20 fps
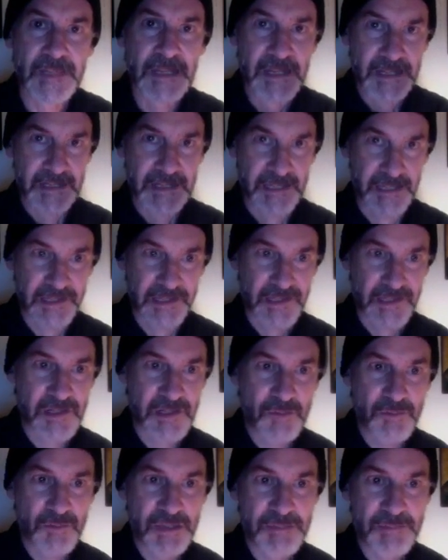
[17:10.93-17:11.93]
The
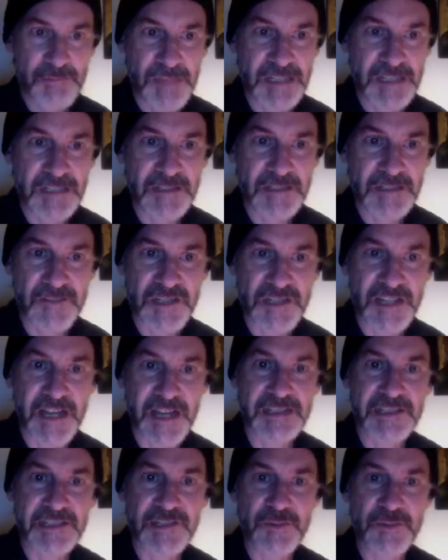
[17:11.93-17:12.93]
ensuing minute of
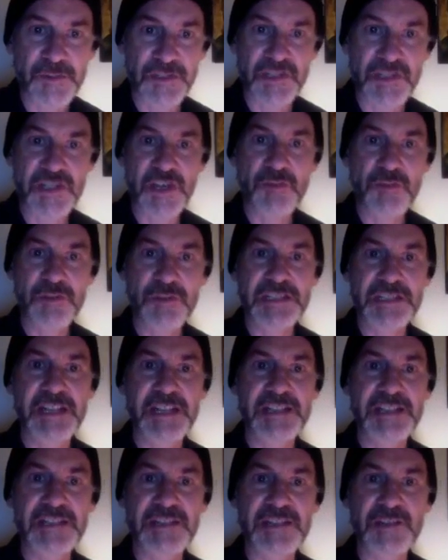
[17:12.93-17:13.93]
silence was so
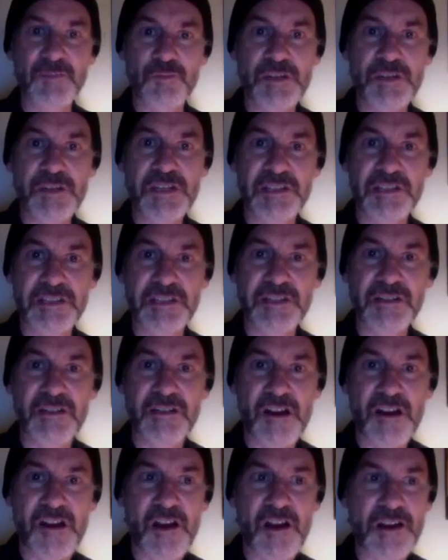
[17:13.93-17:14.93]
intense that we could hear
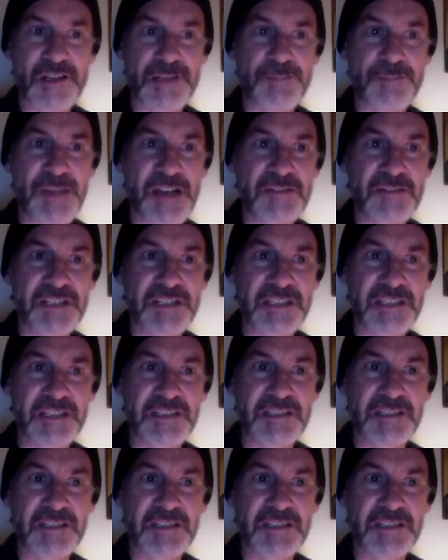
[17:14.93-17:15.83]
our hearts pounding